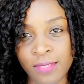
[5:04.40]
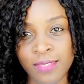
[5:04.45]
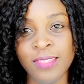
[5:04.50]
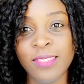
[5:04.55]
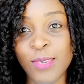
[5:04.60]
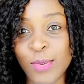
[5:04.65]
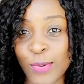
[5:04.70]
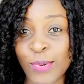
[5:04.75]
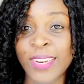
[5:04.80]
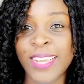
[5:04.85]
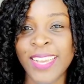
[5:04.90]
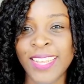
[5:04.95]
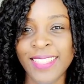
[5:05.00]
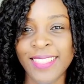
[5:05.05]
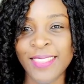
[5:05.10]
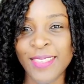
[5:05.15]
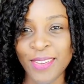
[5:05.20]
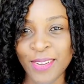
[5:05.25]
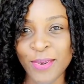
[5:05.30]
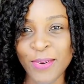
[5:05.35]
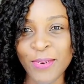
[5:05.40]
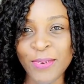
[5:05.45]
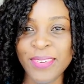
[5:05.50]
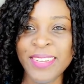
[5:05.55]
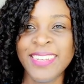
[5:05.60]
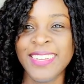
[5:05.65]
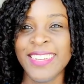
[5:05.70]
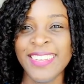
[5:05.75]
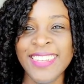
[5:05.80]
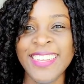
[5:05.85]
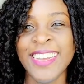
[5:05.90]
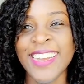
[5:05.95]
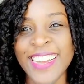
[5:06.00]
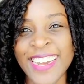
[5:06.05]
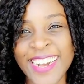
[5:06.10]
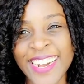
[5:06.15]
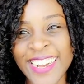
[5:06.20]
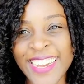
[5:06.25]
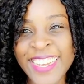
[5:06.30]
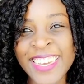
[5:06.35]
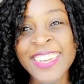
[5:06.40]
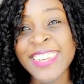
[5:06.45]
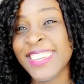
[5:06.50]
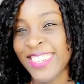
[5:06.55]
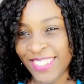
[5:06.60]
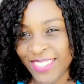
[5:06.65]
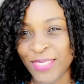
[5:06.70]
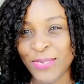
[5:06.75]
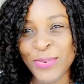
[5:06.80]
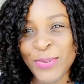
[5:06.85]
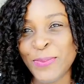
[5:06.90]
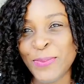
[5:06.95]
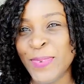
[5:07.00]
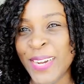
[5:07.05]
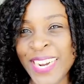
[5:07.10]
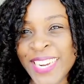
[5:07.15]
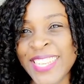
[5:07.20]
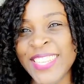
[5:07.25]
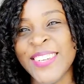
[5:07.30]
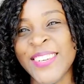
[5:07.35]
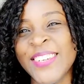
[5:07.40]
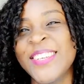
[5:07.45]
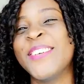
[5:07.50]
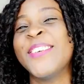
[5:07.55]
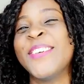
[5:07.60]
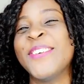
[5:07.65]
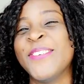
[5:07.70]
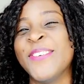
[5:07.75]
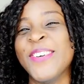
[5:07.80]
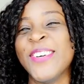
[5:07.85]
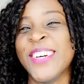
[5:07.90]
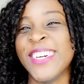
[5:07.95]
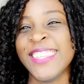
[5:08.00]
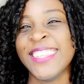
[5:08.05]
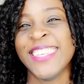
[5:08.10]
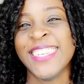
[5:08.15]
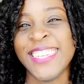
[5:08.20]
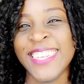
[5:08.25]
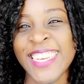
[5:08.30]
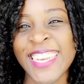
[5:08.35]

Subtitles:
on earth, you know. Just to remind you if you've forgotten.